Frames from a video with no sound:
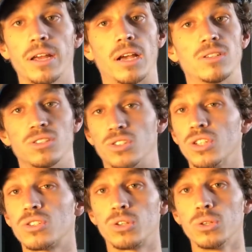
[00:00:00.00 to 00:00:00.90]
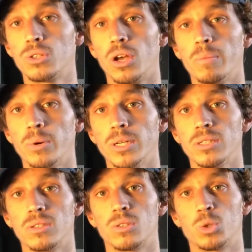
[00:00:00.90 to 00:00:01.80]
He goes, there's just two turn
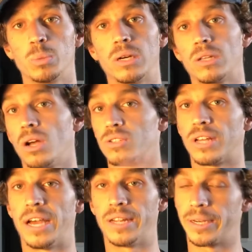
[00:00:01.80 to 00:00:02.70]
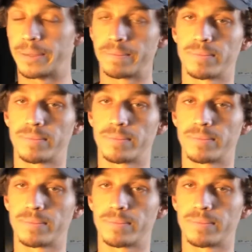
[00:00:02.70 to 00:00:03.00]
buoys. Swim around those and head in.